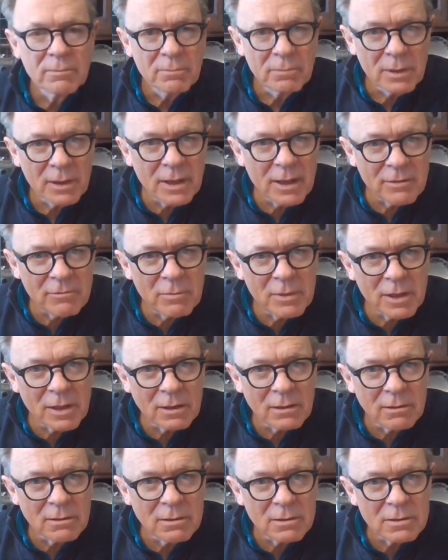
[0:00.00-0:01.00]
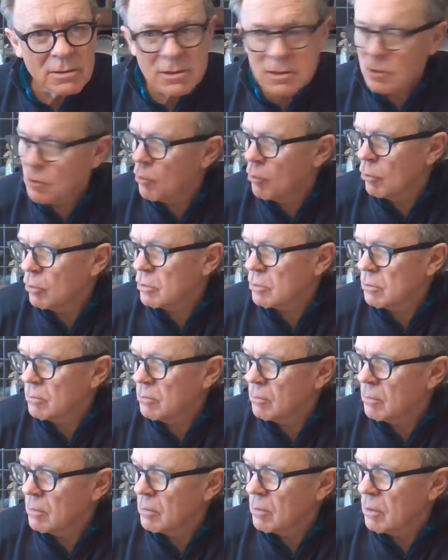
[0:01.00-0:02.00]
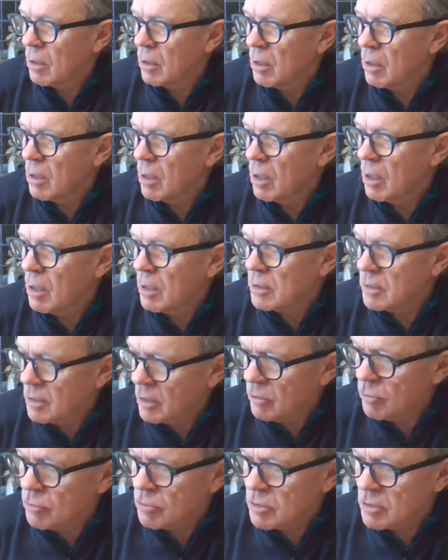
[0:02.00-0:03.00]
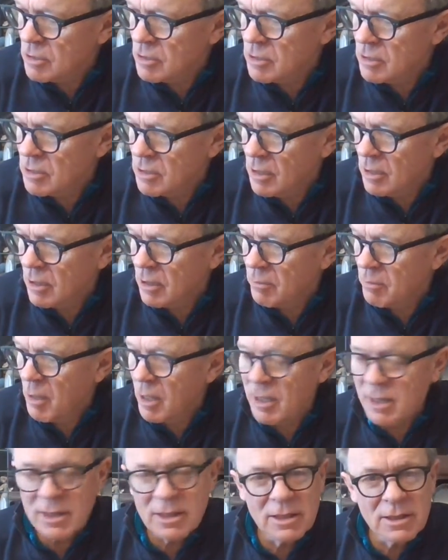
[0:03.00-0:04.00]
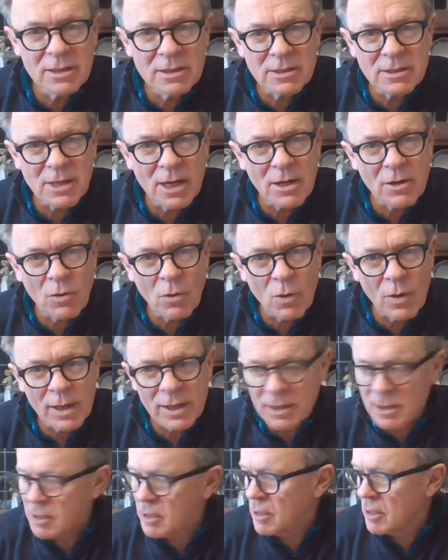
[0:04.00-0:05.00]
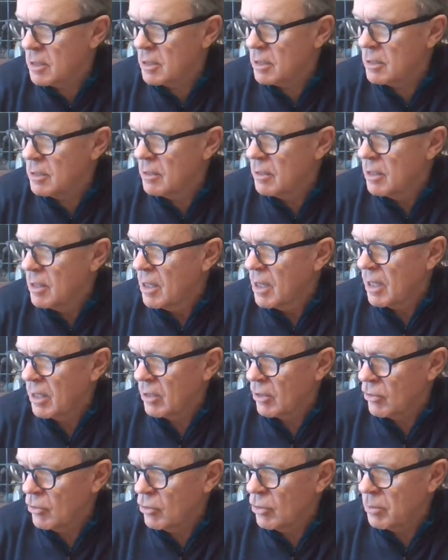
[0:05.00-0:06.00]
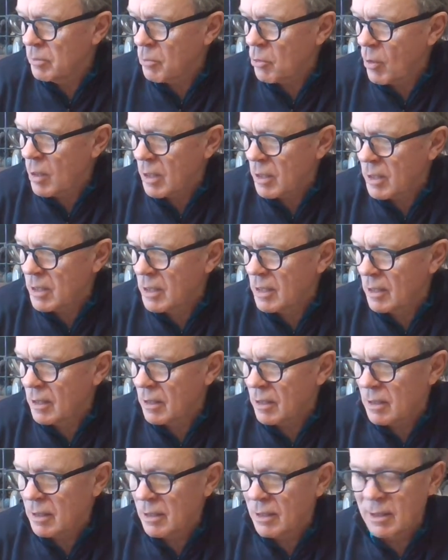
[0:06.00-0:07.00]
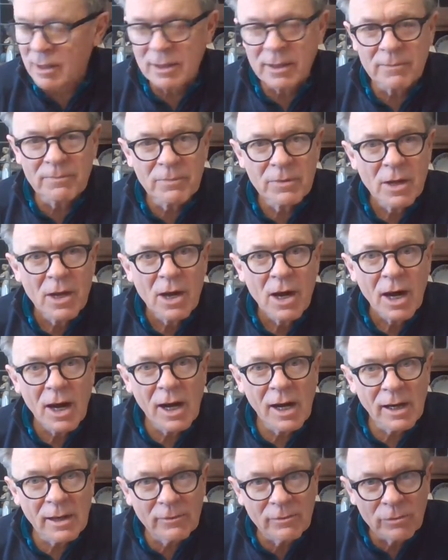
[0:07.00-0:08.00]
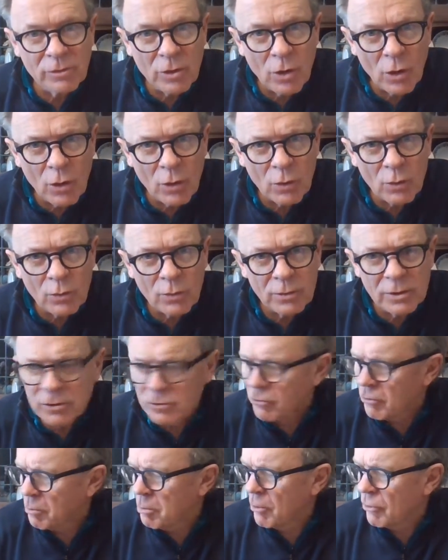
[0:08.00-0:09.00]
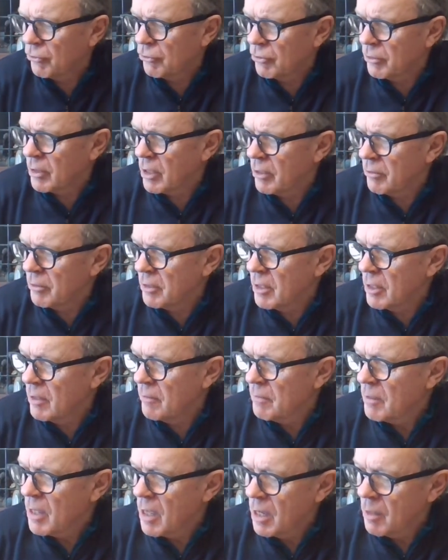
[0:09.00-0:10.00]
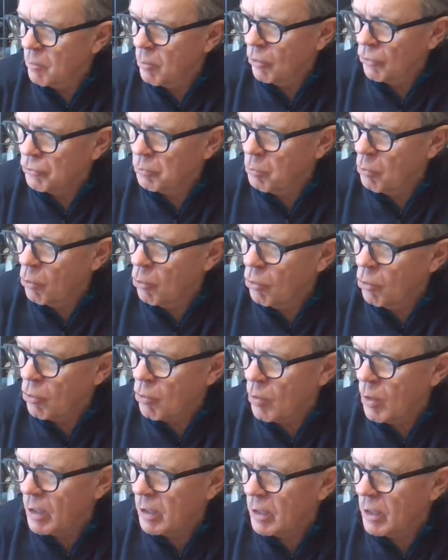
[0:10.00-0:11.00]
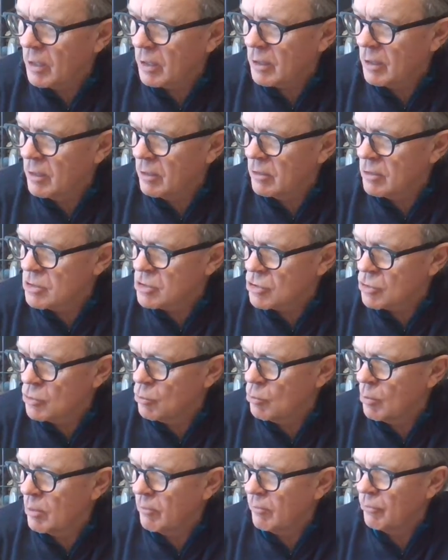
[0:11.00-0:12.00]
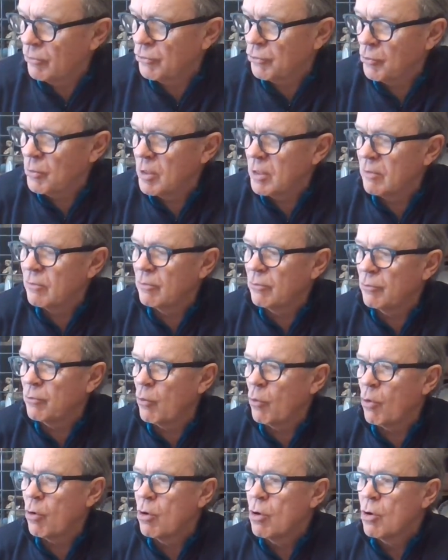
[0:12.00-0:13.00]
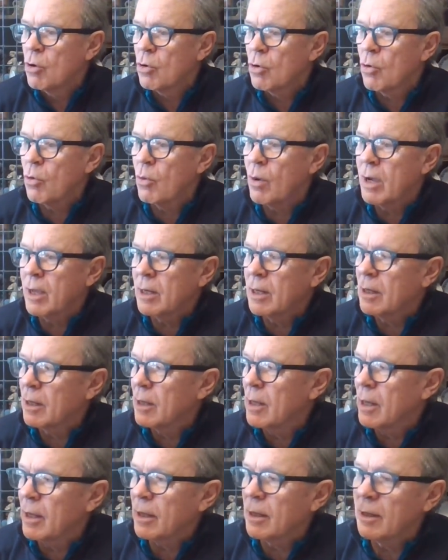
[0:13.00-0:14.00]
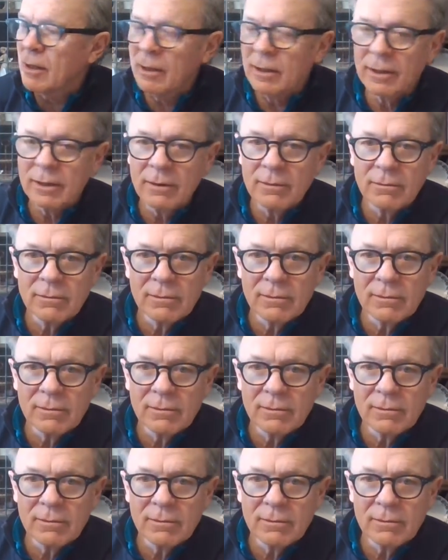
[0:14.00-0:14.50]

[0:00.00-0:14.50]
Believe me, said Horton, I tell you sincerely, my ears are quite keen and I heard him quite clearly. I know there's a person down there, and what's more, quite likely there's two, even three, even four, quite likely.